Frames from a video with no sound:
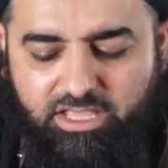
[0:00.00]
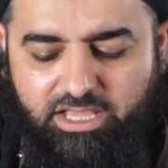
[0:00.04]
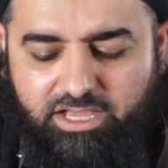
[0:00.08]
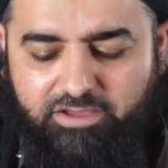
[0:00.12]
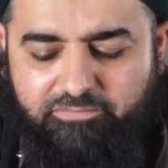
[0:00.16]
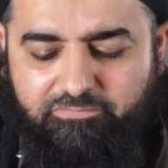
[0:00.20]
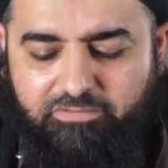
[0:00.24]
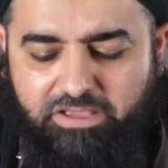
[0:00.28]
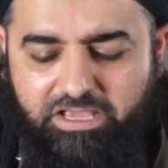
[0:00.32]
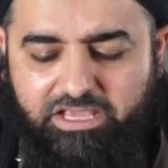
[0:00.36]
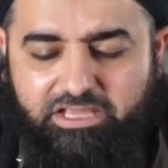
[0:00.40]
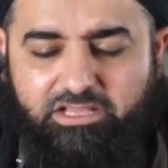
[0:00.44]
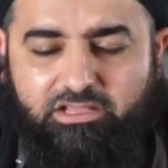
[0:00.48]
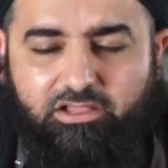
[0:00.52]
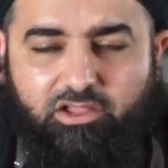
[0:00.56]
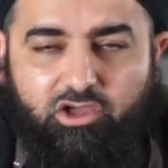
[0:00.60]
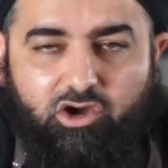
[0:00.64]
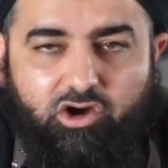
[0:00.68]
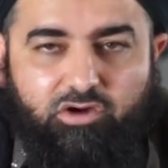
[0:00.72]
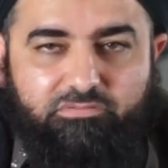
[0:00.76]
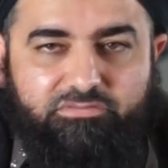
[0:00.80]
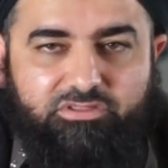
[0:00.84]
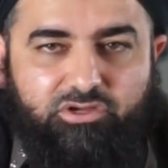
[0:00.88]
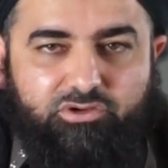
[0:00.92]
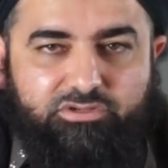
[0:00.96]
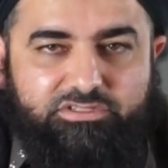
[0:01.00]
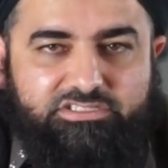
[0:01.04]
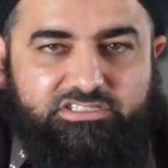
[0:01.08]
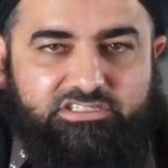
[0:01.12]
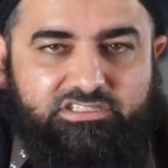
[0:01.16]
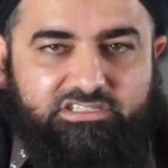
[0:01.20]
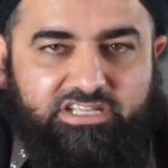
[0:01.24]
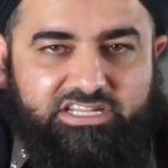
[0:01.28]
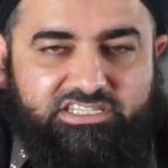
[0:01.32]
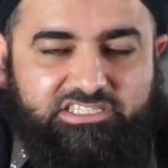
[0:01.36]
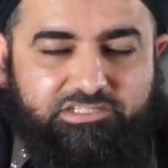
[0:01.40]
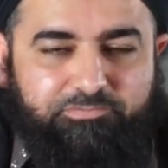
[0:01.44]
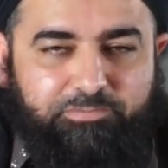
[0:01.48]
avail of those
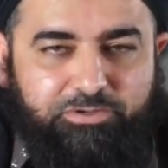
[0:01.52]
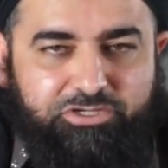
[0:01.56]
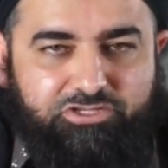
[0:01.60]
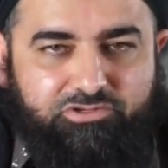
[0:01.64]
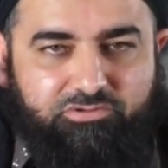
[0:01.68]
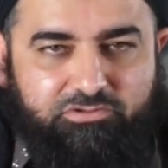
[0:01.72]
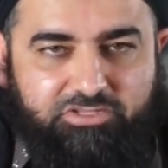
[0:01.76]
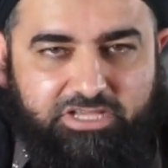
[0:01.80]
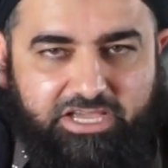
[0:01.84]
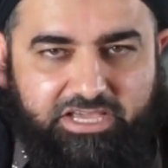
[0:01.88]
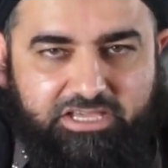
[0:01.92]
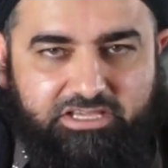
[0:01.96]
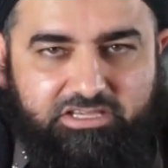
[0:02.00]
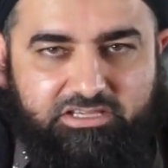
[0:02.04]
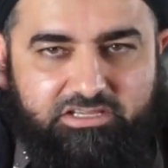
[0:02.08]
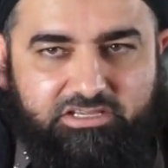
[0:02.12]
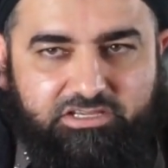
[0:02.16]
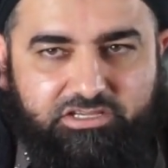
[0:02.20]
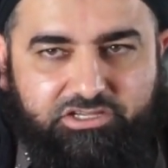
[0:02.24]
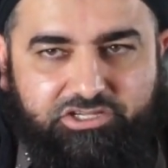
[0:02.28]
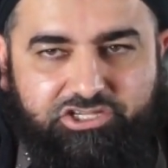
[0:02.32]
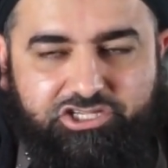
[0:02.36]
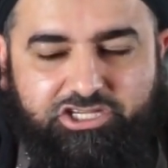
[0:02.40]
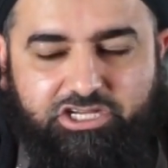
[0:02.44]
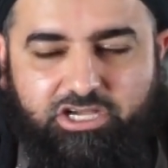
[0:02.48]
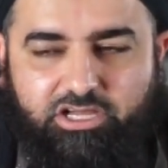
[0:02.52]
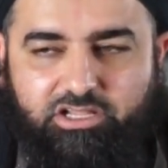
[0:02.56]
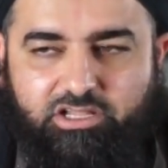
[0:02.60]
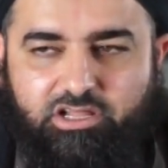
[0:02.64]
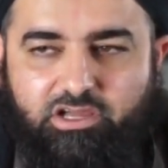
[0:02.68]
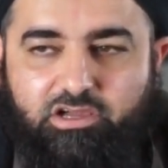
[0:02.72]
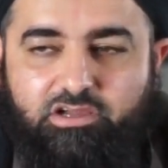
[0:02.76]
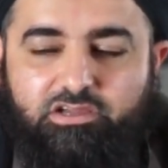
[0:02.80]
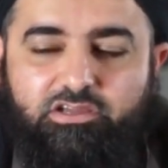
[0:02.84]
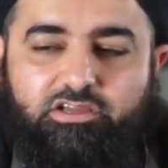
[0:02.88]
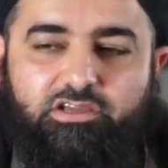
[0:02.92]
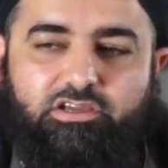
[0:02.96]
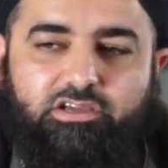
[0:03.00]
that special day,
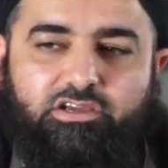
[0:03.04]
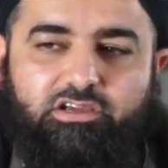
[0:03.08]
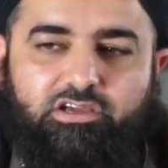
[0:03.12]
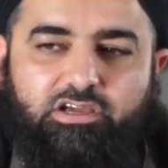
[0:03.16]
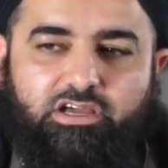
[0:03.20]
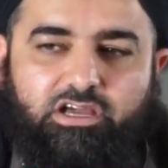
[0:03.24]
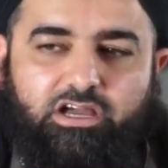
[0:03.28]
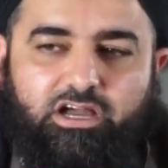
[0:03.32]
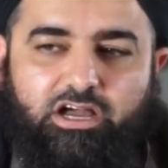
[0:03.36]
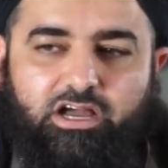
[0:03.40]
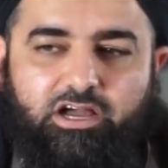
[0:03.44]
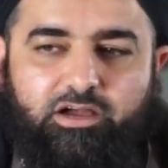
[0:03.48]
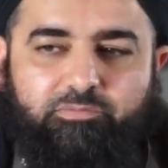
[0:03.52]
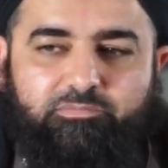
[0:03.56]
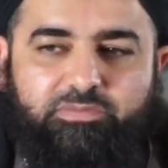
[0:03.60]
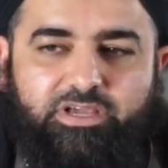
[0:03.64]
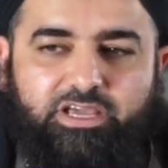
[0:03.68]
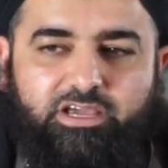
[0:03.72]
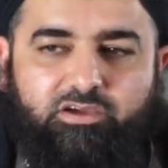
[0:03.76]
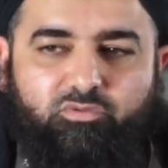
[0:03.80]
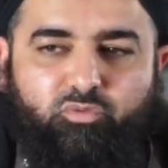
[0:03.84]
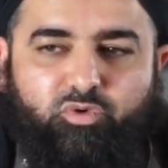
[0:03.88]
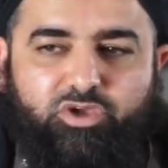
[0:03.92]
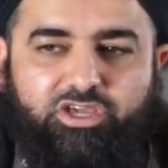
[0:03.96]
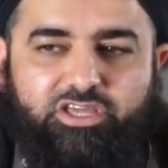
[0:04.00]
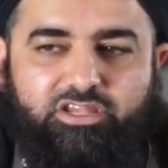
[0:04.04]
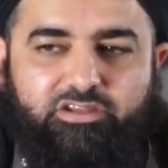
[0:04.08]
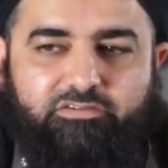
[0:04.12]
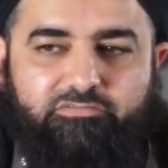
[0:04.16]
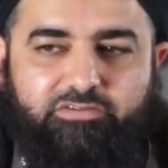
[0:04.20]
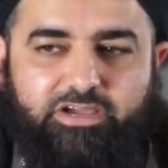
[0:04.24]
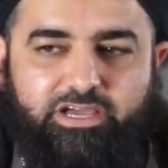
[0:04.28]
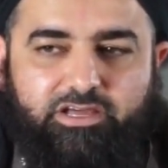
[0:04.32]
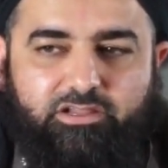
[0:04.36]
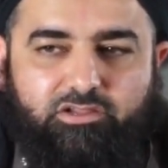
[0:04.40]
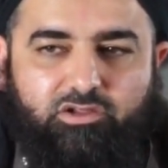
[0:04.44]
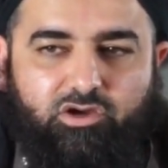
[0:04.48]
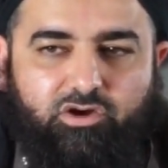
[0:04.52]
inshallah, um, and we can
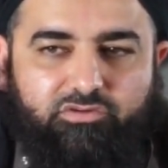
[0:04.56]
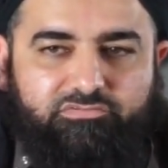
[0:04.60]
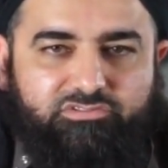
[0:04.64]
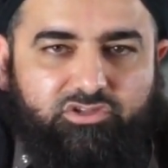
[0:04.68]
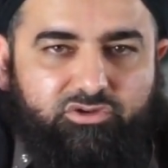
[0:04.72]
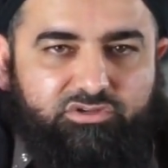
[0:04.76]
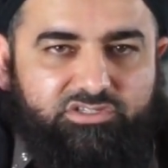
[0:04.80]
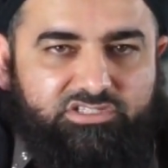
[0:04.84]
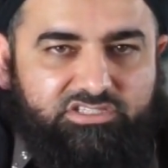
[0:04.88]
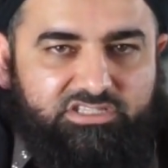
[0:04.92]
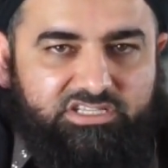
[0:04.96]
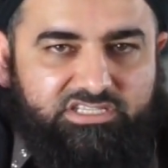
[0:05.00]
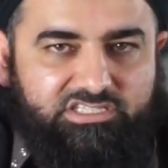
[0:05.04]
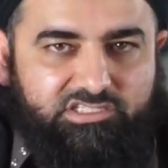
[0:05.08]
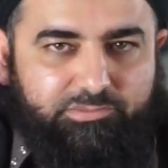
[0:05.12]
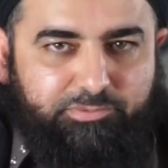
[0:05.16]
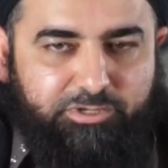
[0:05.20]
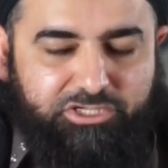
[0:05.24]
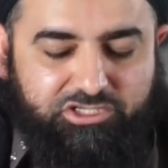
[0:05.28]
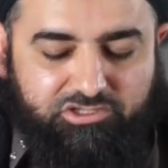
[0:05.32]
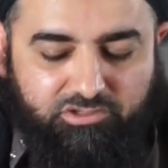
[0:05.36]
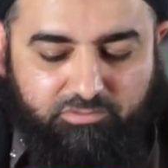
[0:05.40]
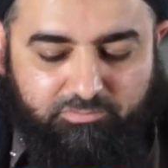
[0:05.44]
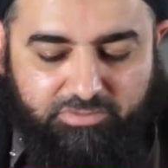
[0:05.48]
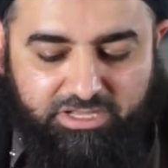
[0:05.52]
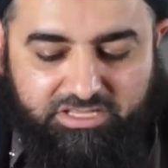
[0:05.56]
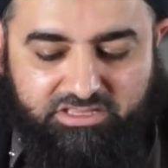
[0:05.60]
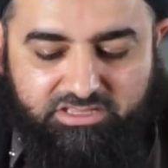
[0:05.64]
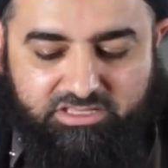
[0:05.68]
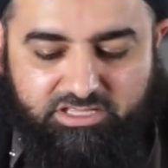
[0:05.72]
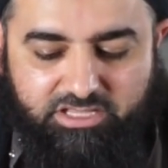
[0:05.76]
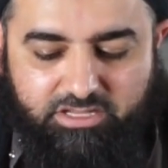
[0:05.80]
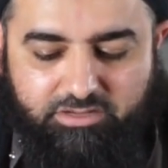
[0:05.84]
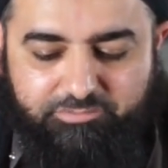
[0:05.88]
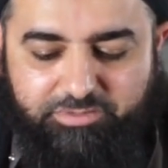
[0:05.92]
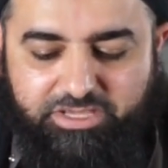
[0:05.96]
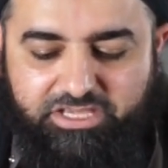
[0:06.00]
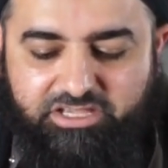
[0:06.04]
avail of those this special
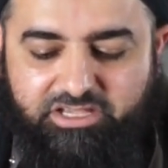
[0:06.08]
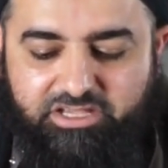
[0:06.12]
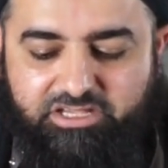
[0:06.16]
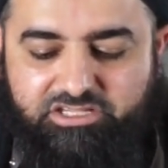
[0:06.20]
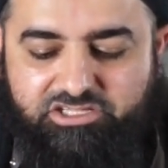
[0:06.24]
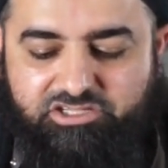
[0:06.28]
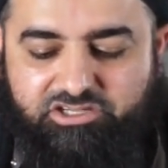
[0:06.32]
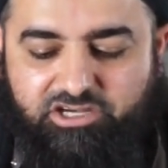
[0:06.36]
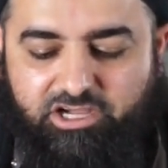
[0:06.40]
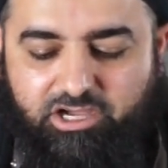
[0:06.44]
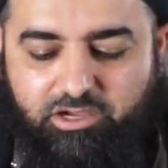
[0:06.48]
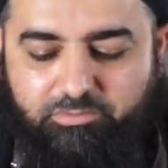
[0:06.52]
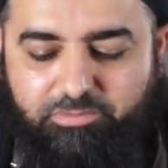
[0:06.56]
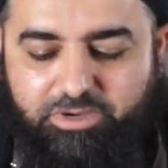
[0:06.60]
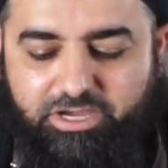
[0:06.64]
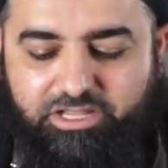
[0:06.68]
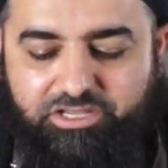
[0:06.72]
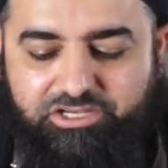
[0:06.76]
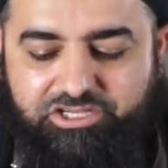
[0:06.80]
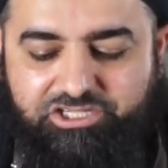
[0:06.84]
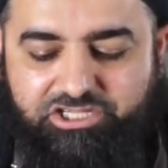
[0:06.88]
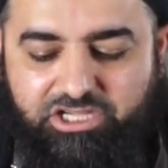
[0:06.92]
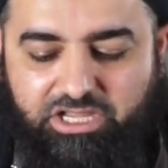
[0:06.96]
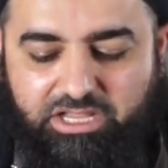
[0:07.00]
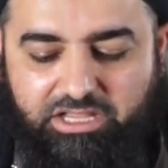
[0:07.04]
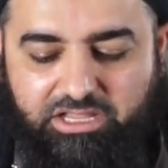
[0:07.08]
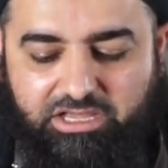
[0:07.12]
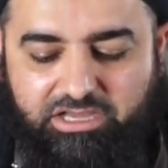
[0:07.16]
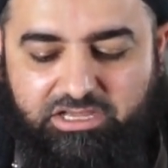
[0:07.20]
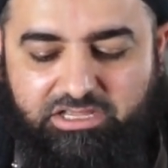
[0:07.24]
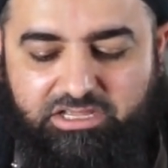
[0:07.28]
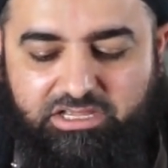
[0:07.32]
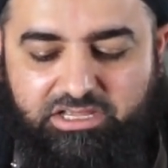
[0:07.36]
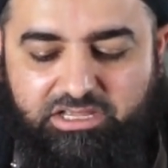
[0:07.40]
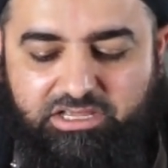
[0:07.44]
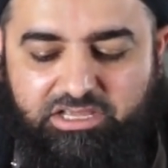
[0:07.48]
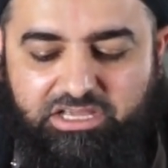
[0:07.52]
month and make extra amal, inshallah,